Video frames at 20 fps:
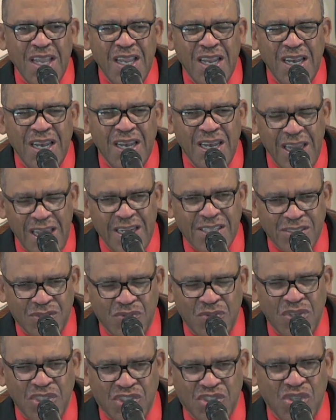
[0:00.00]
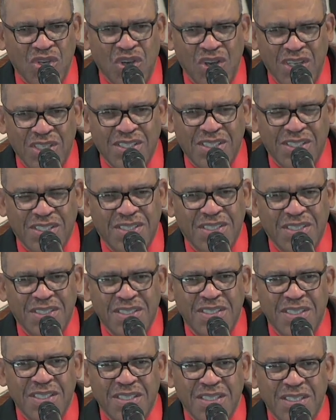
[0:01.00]
Let us rejoice
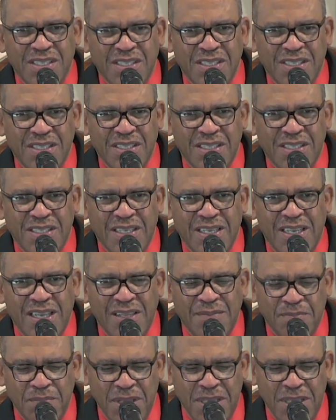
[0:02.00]
and